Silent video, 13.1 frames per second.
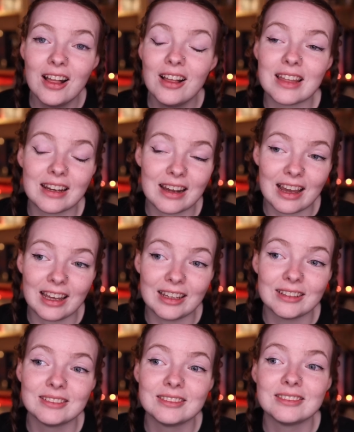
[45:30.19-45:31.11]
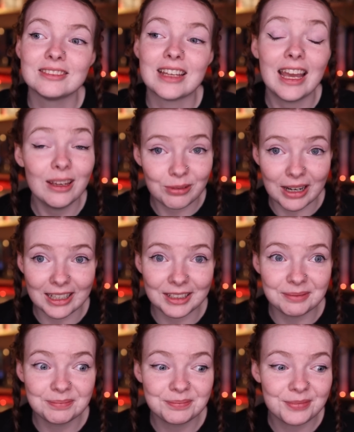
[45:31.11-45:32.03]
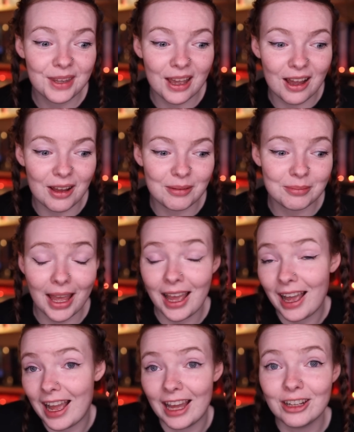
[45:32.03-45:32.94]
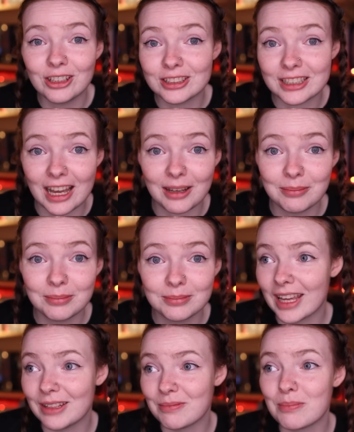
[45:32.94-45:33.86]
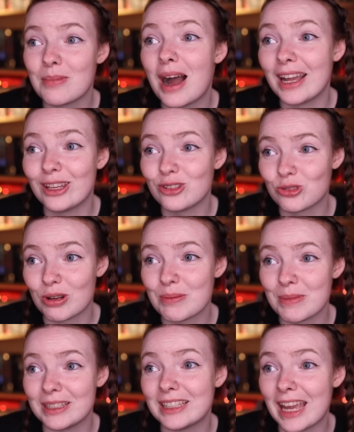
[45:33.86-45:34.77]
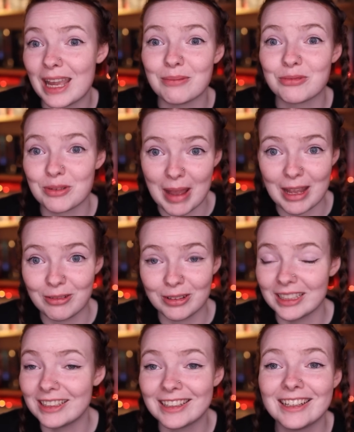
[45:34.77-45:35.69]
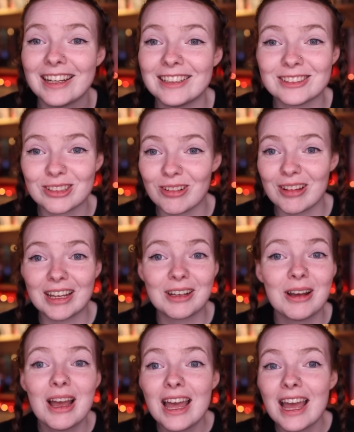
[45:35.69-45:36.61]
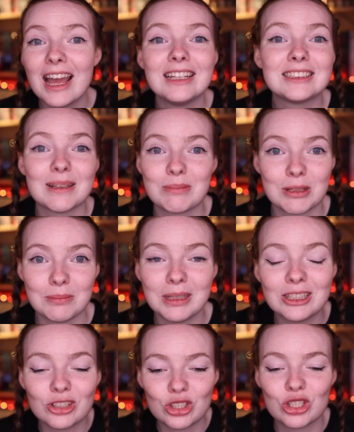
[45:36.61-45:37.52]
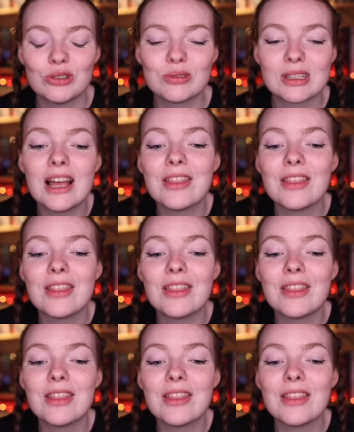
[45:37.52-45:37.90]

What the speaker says: that I hate read it. I had a good time and my enjoyment came from hate reading it. And so, like, it's up to me to choose.